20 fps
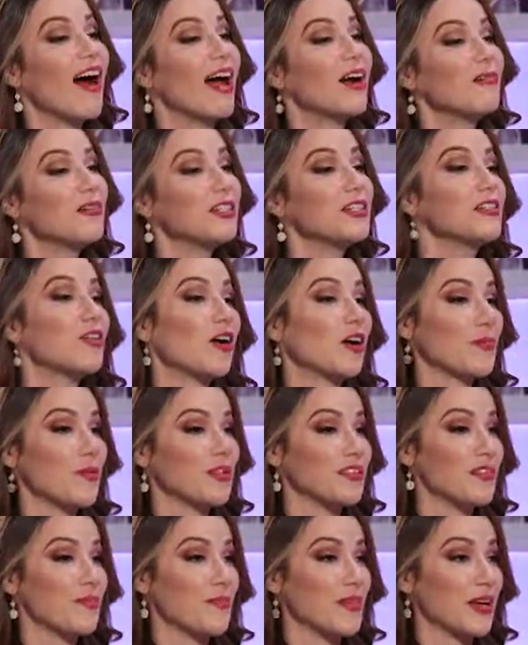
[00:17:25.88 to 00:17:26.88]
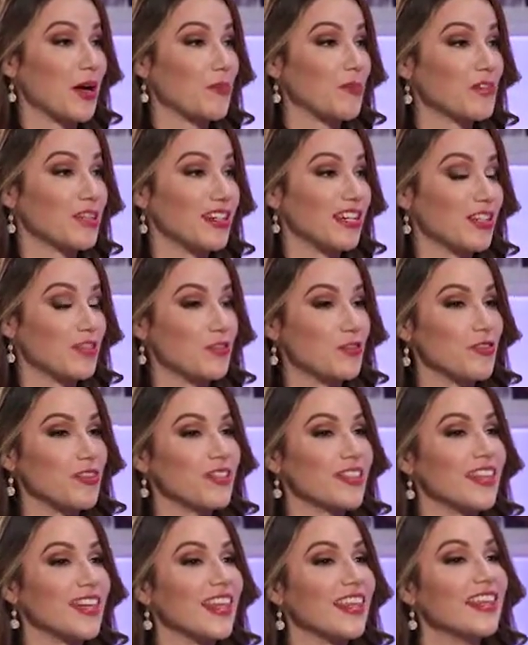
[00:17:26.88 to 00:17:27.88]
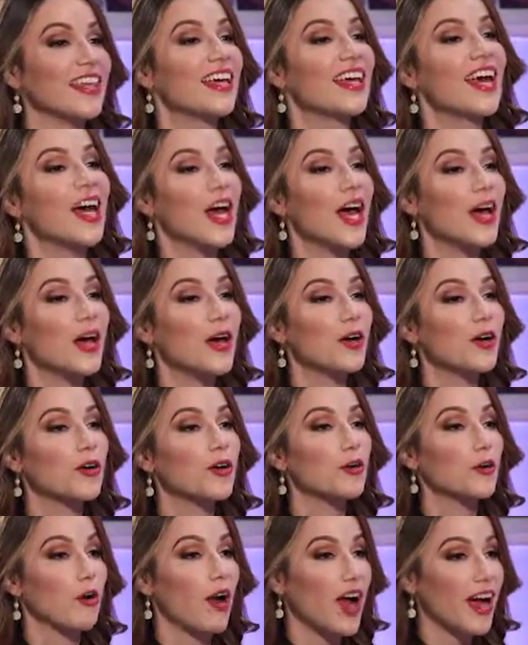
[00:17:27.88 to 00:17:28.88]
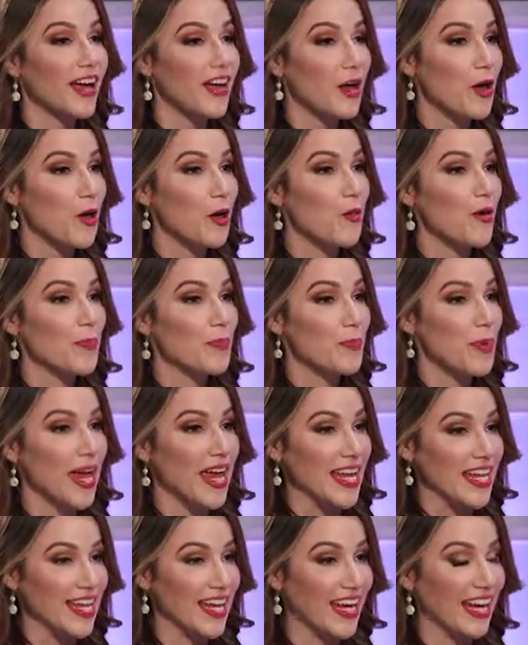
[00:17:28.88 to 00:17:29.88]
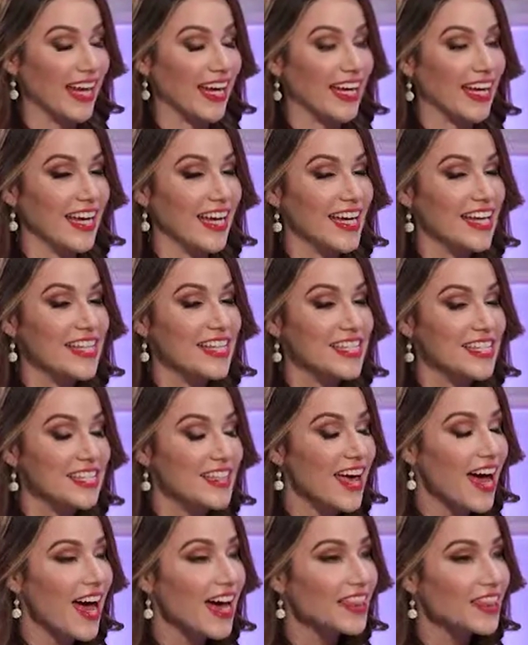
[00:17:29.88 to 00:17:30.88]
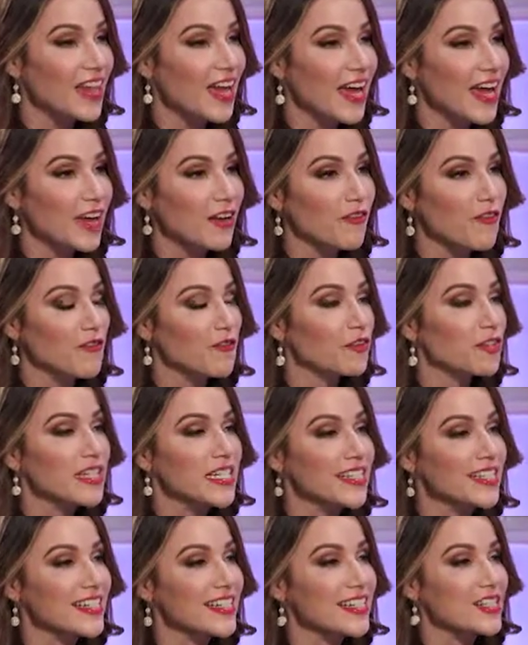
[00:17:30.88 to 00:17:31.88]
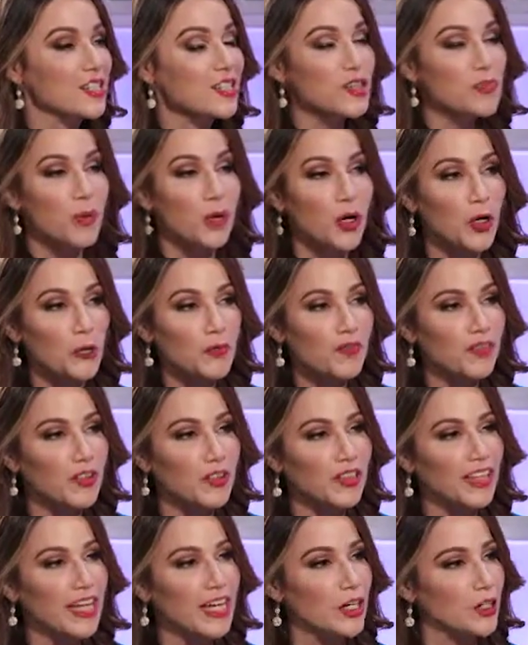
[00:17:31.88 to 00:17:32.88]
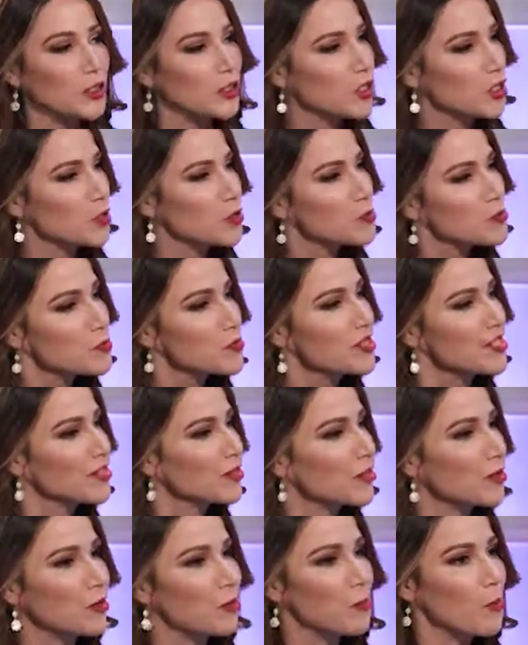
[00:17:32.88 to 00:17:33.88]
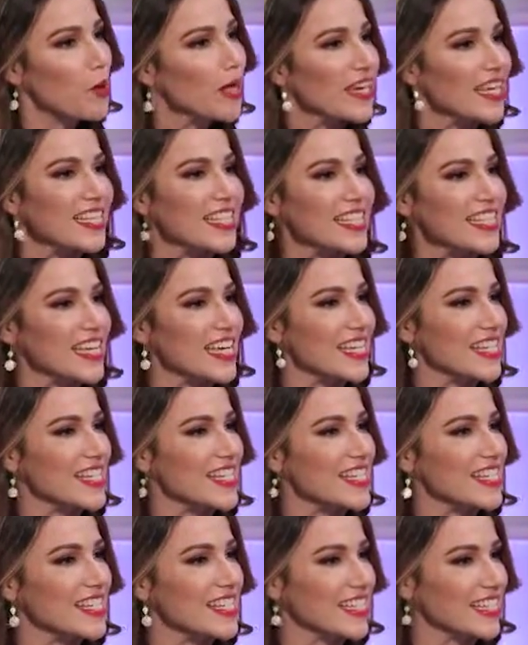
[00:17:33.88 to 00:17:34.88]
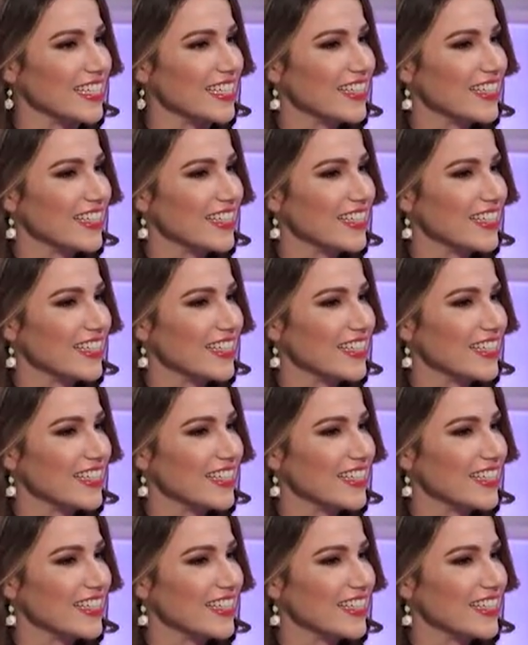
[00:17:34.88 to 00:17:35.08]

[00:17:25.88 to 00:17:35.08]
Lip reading: I want to talk about something I'm really interested in. Cryo banking. Is that like freezing sperm for later use, or what is this?